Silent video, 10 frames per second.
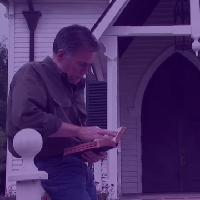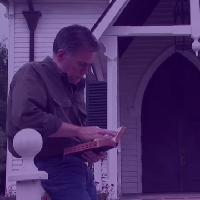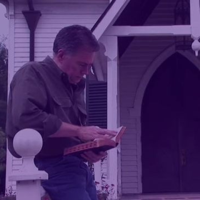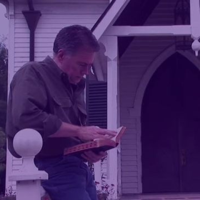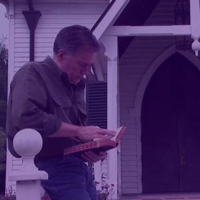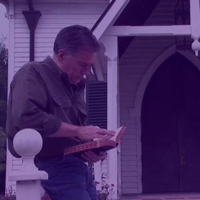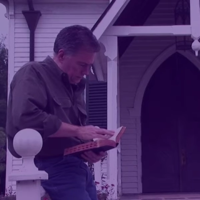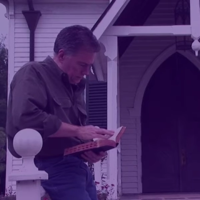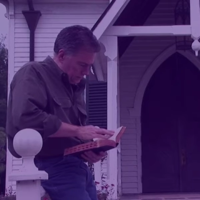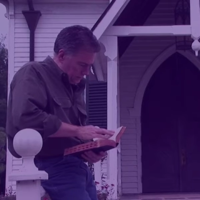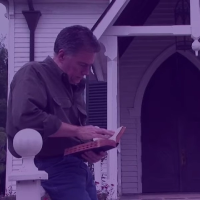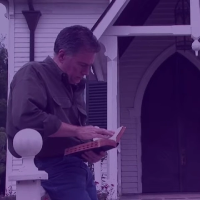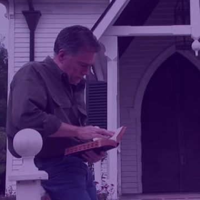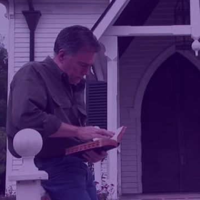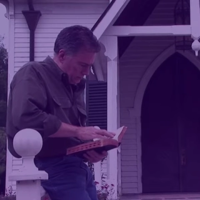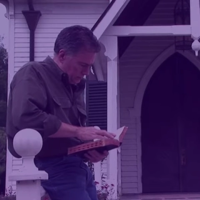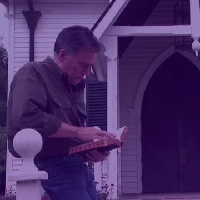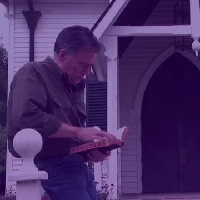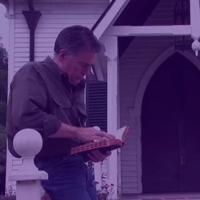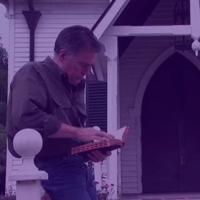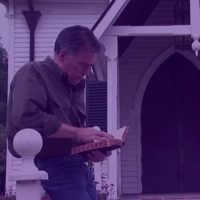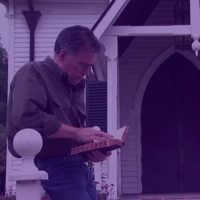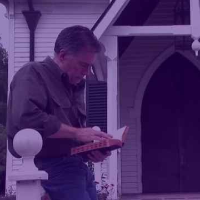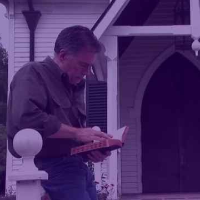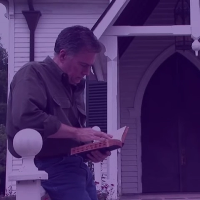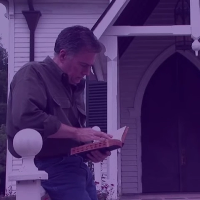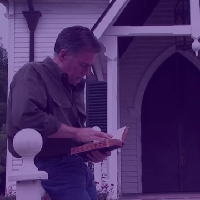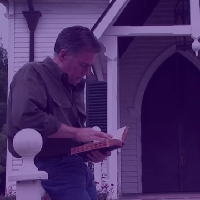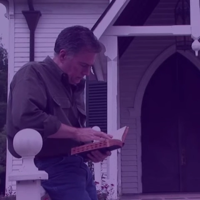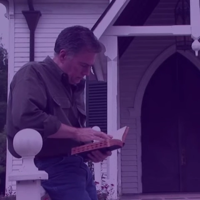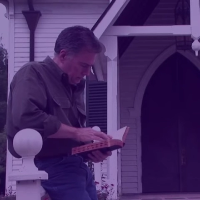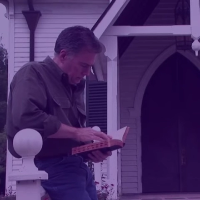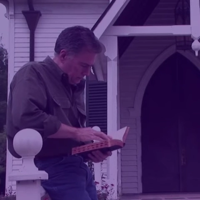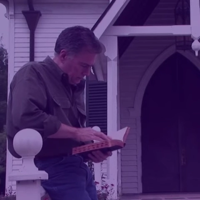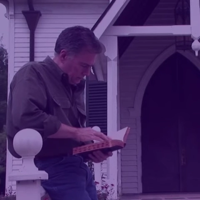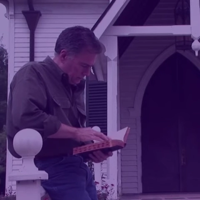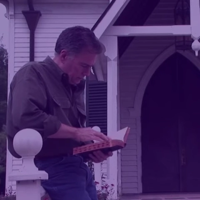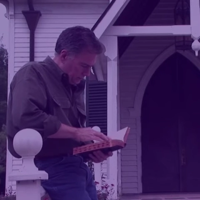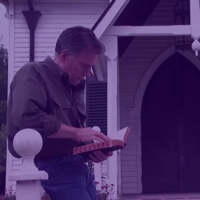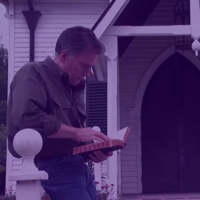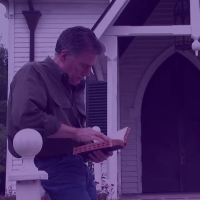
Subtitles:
Nobody's mouth can be seen.